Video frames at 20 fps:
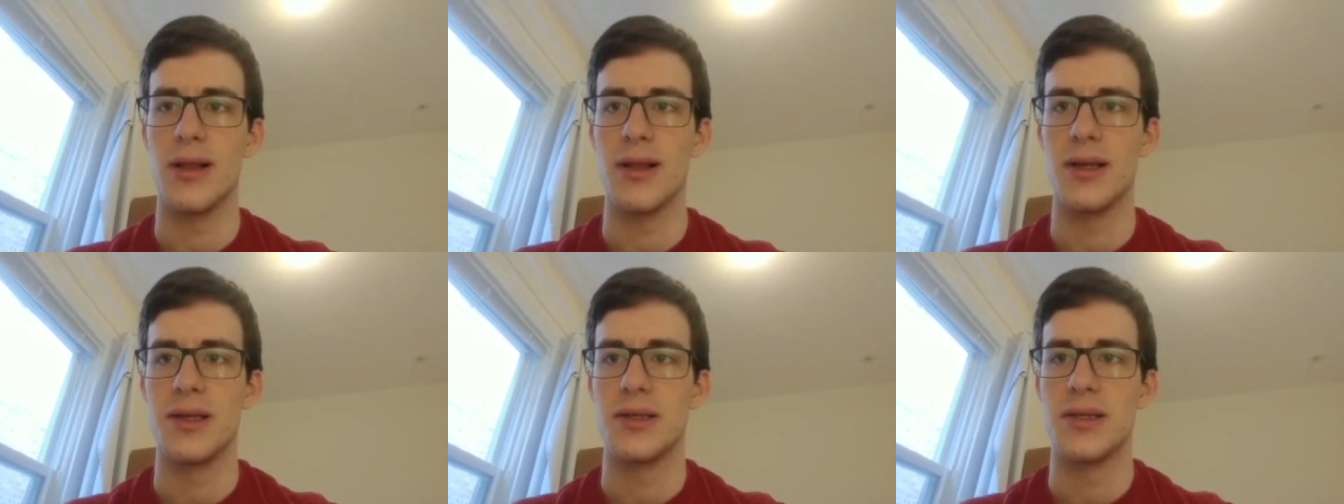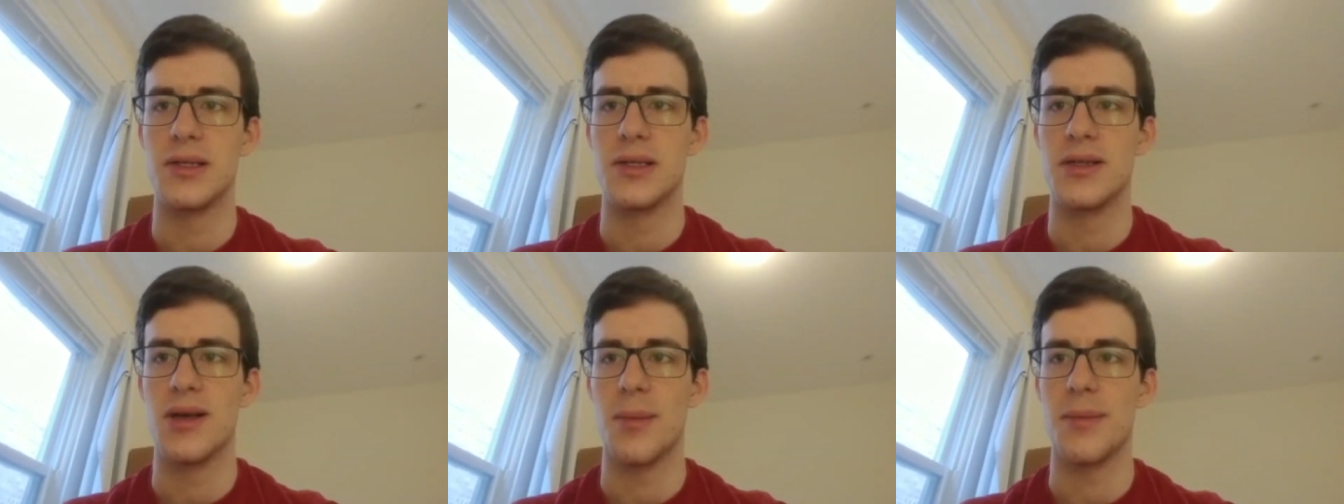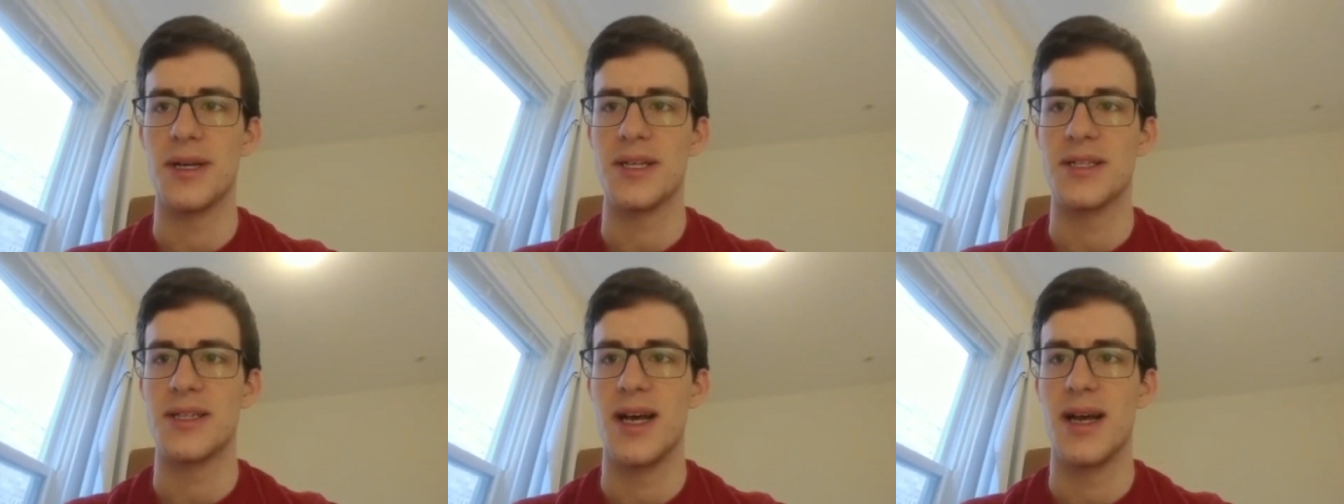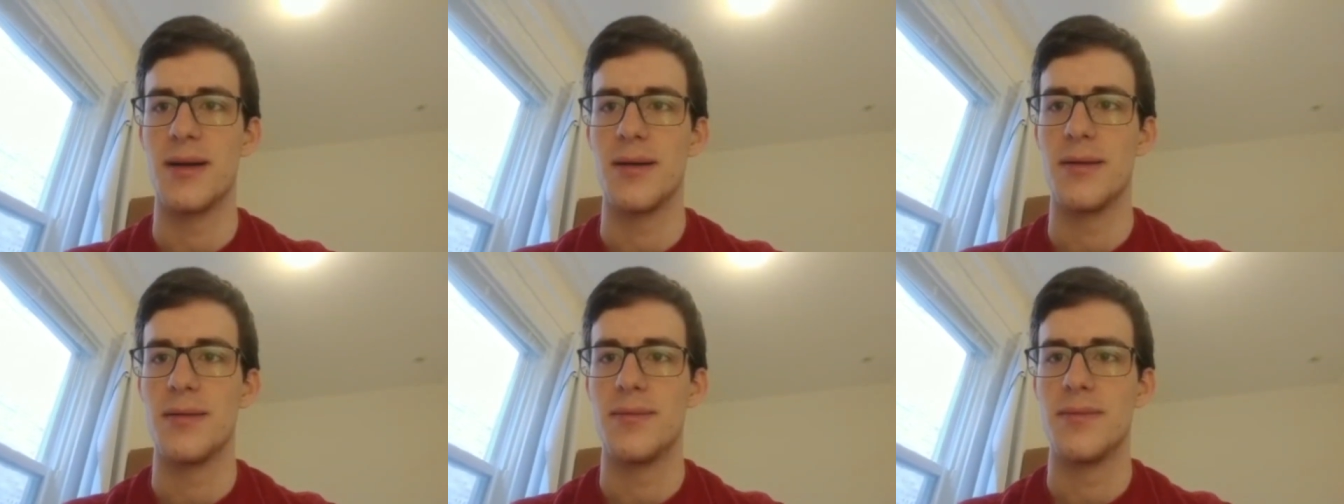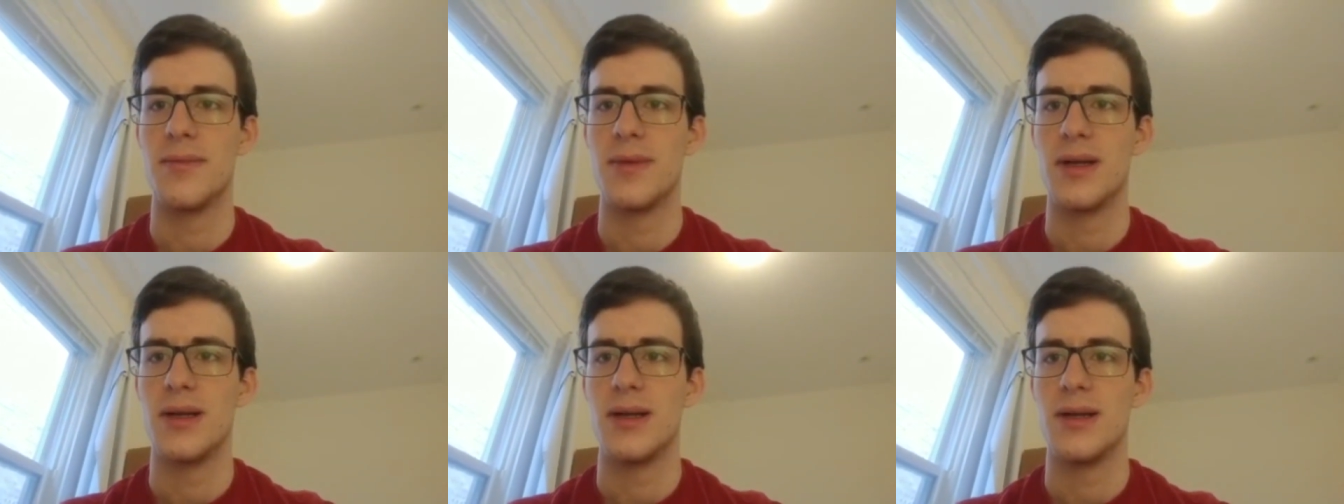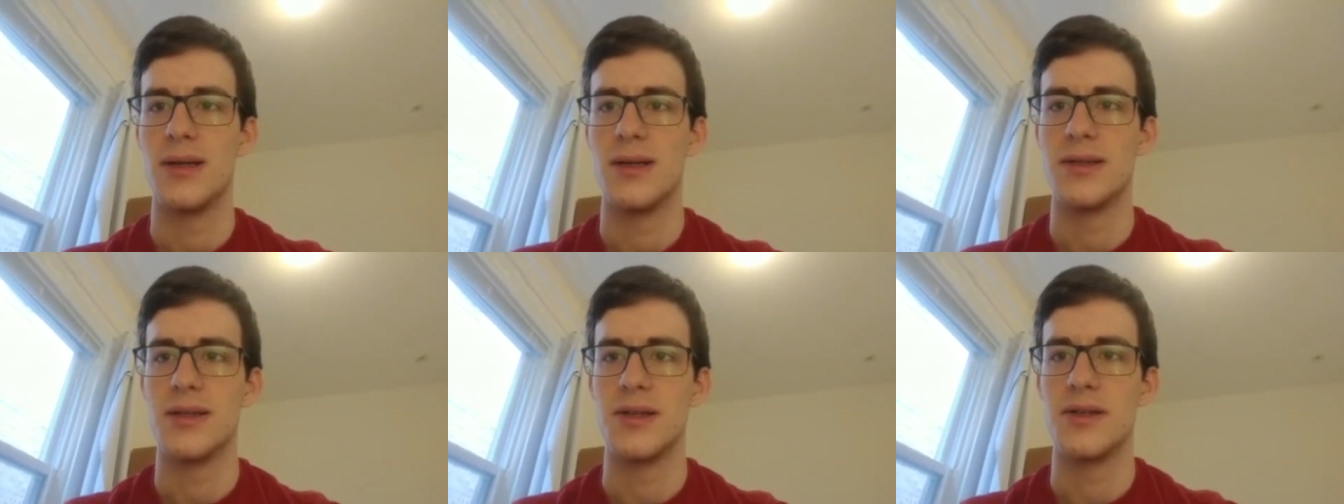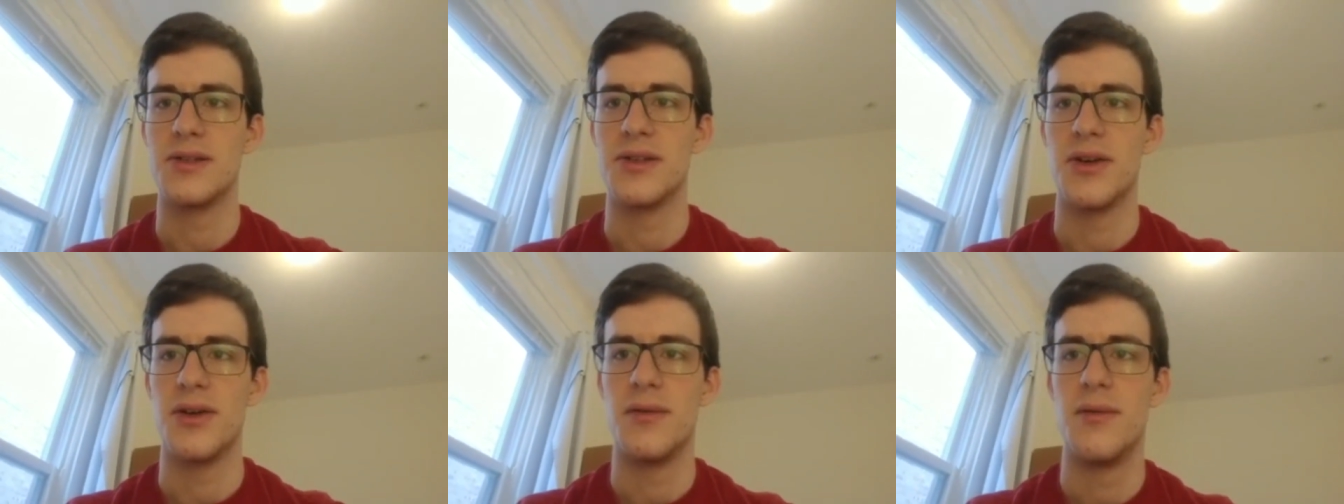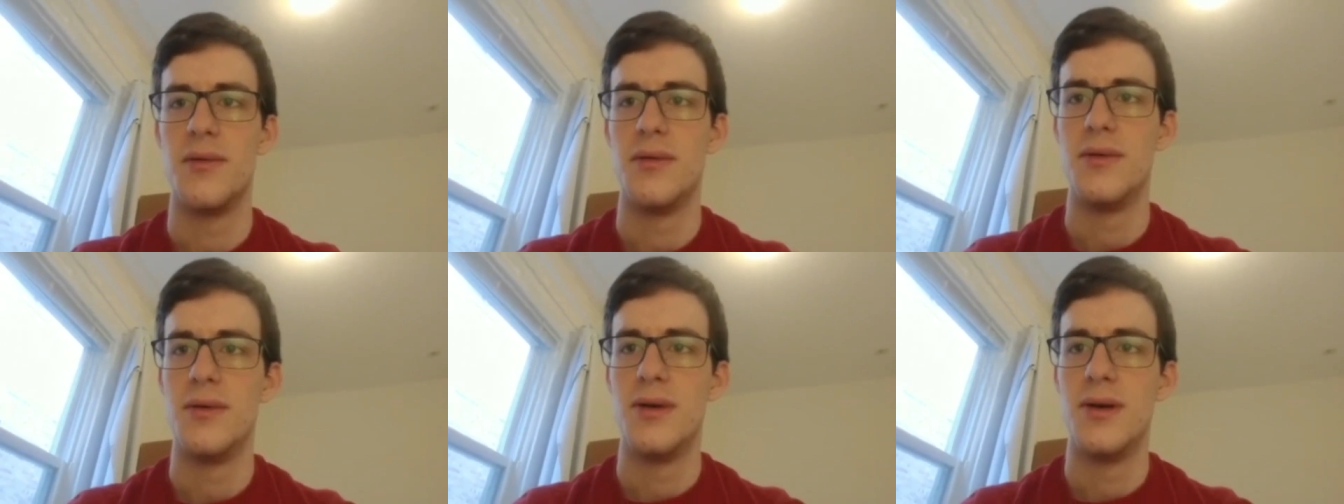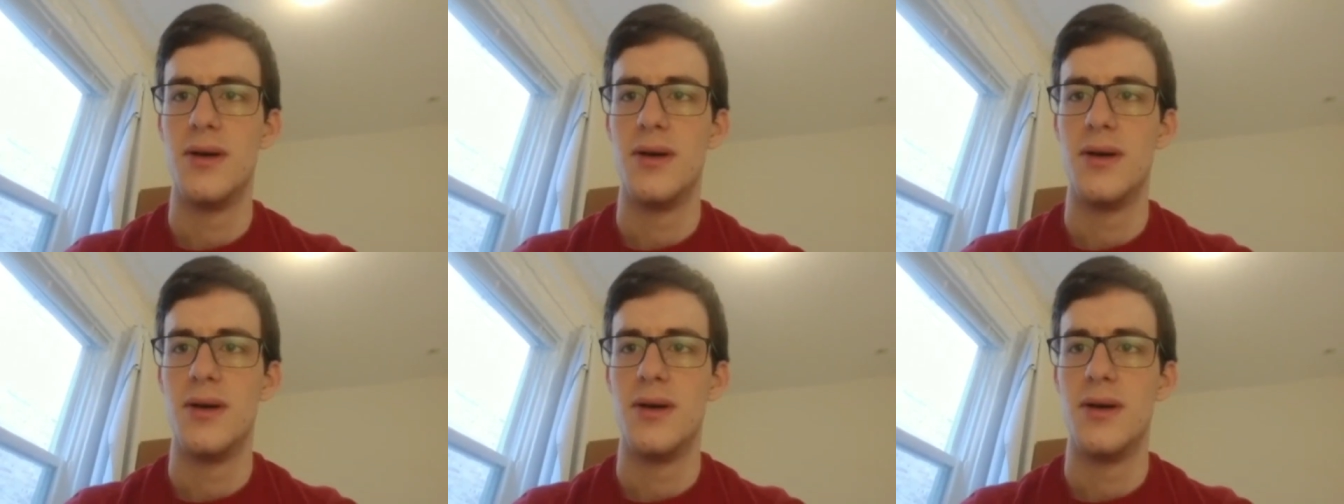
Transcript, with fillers: least to some extent. See you soon.